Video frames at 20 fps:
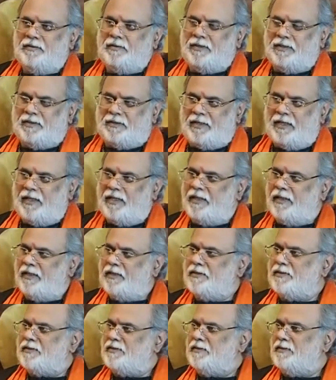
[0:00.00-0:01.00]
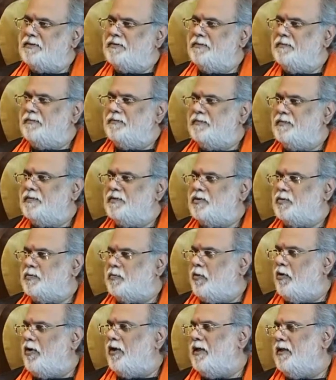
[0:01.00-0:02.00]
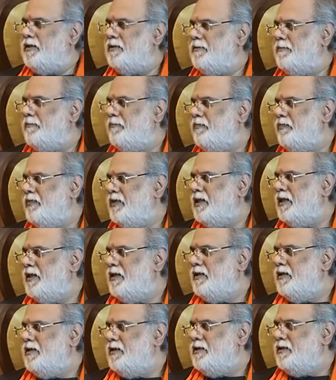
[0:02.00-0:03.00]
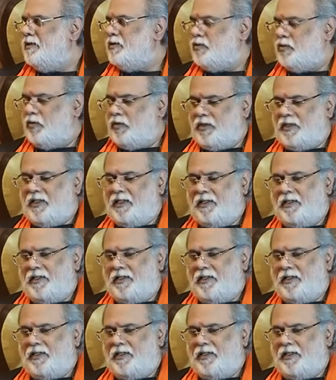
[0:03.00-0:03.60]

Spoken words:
the thing is spoiled. So